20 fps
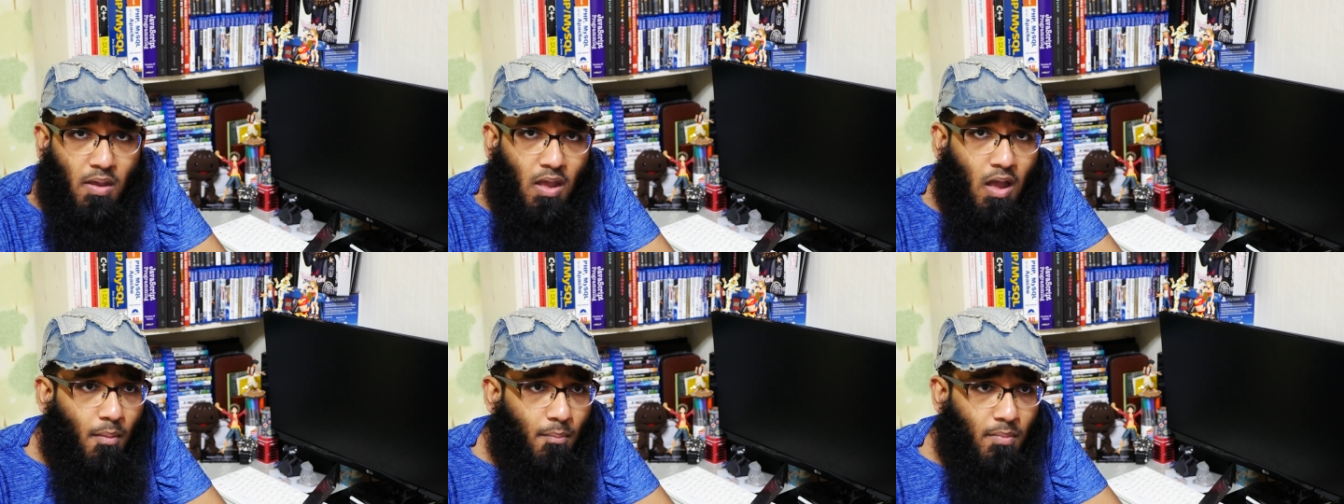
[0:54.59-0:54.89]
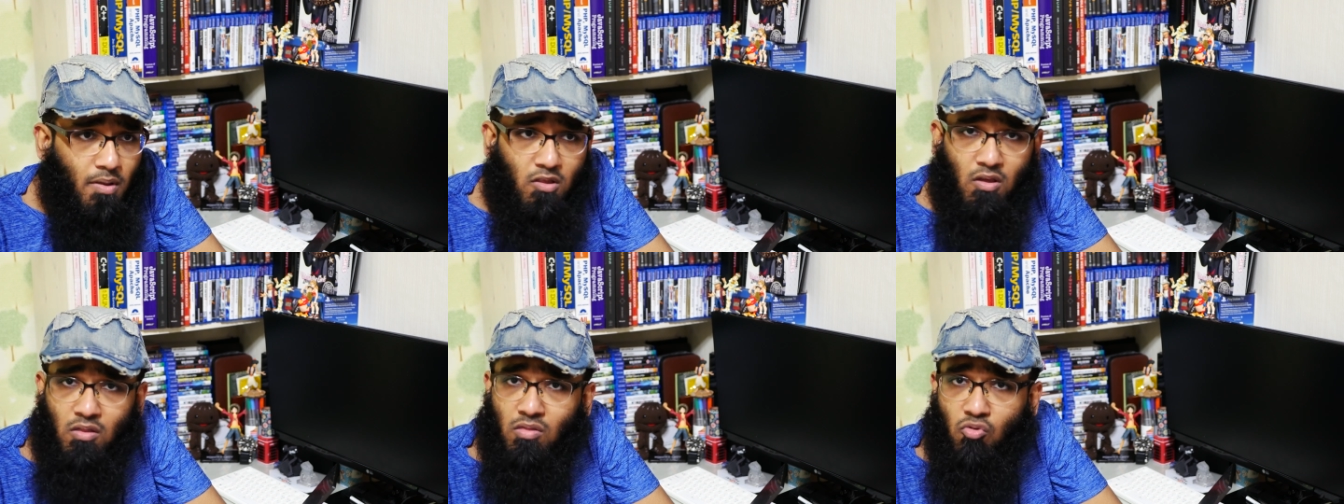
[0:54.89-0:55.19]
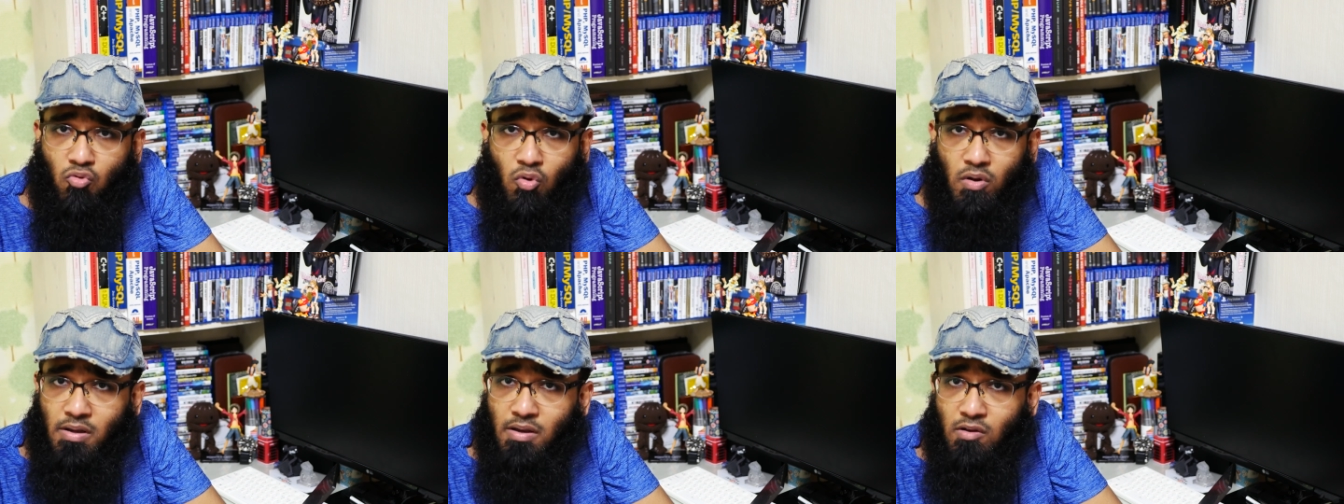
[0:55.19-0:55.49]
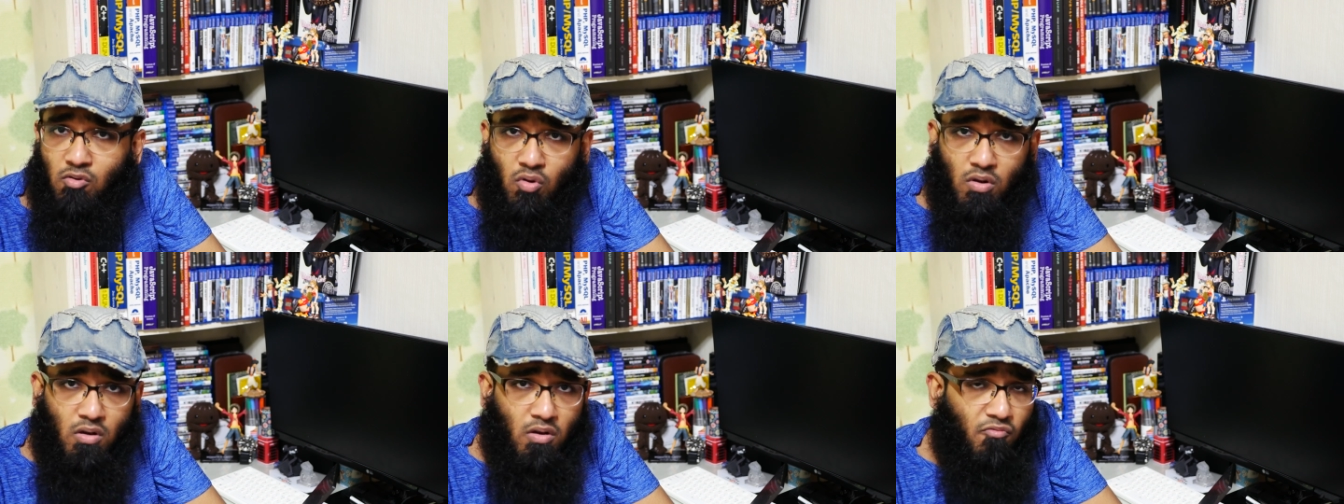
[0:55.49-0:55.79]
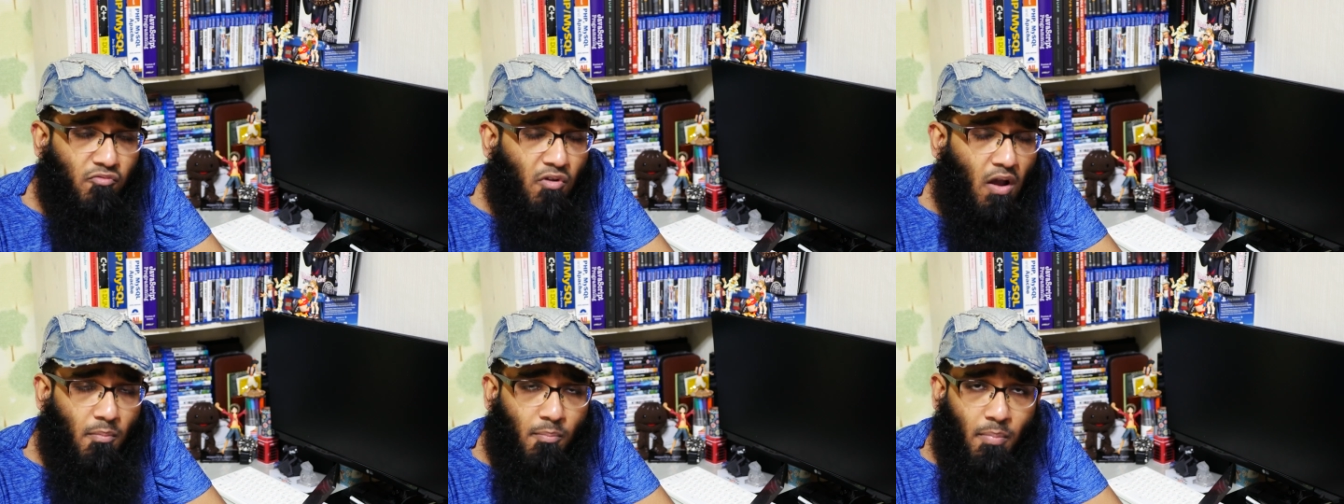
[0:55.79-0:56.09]
I mean, just
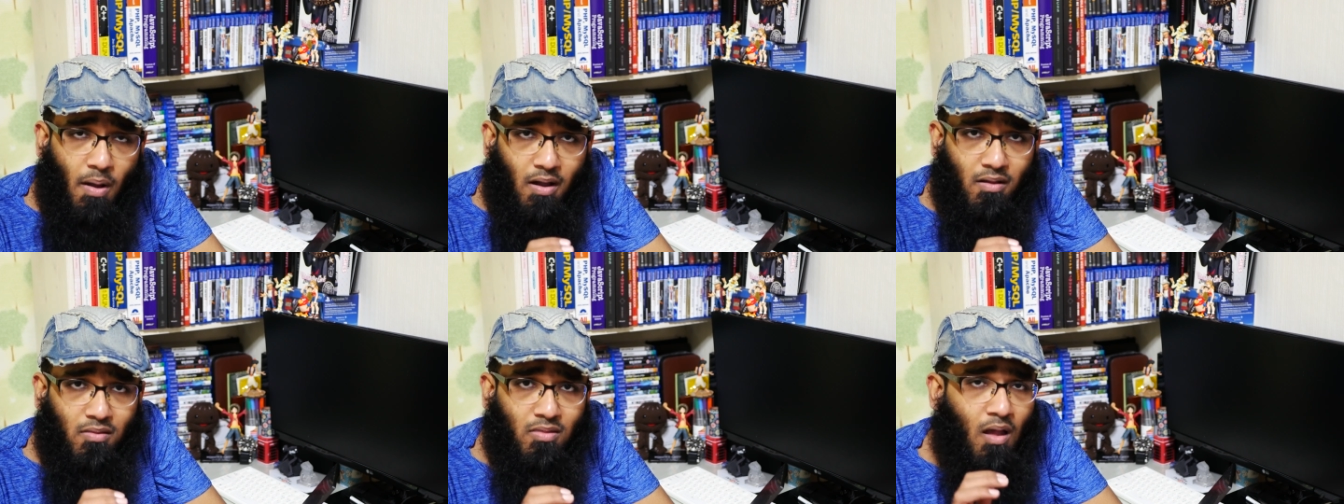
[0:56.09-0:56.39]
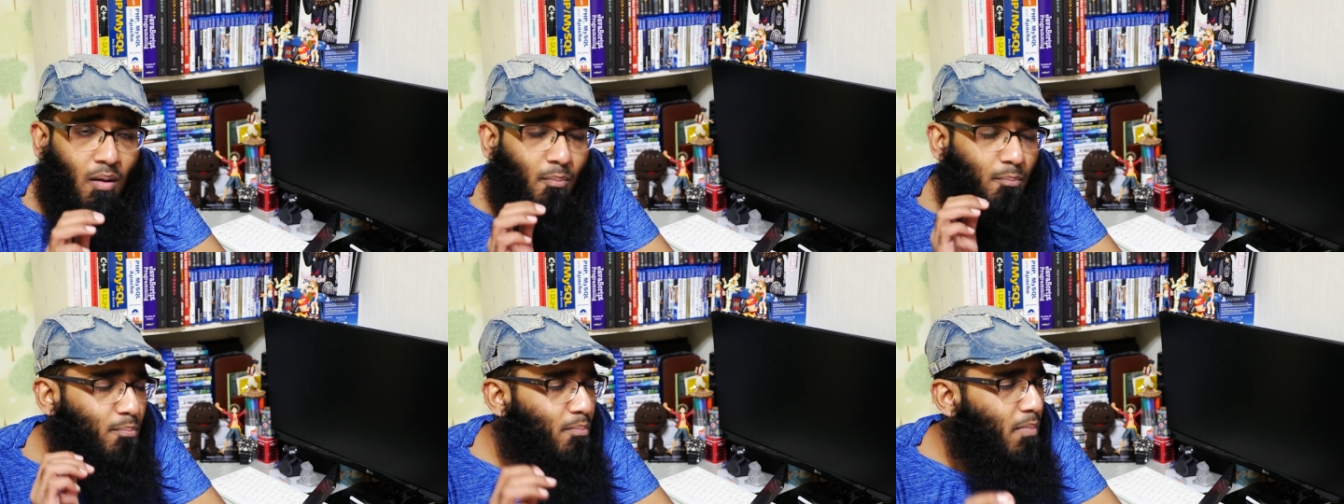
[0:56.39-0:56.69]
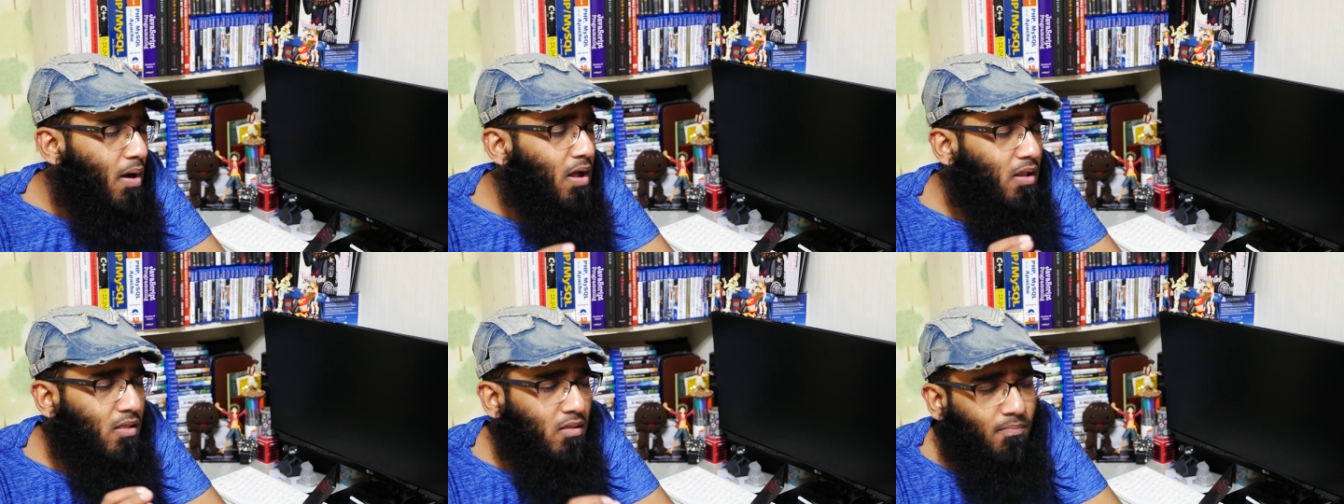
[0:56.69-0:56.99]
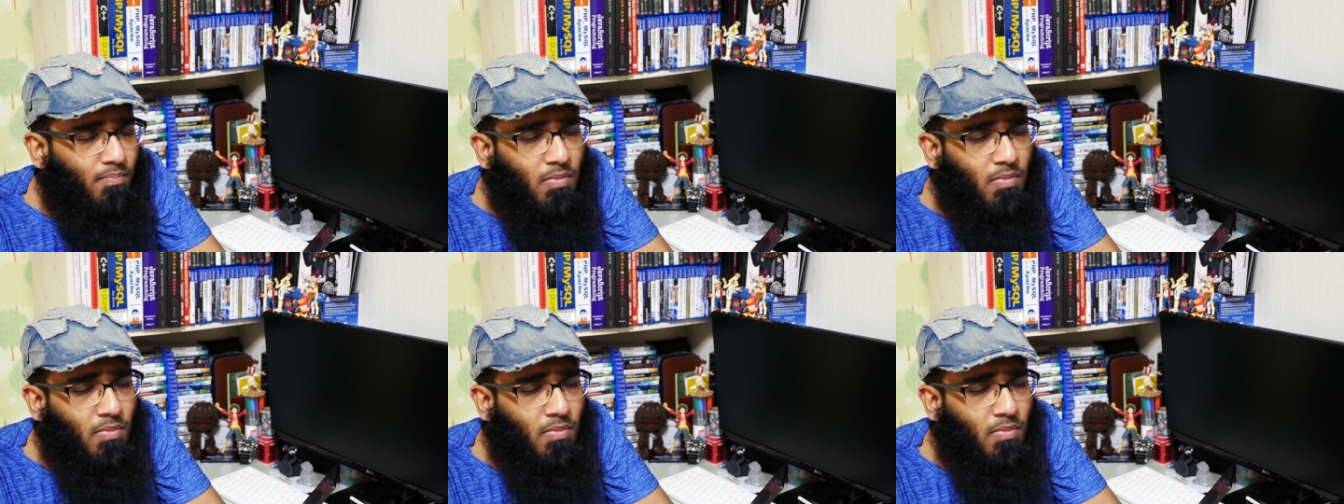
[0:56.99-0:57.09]
20-25 bucks a month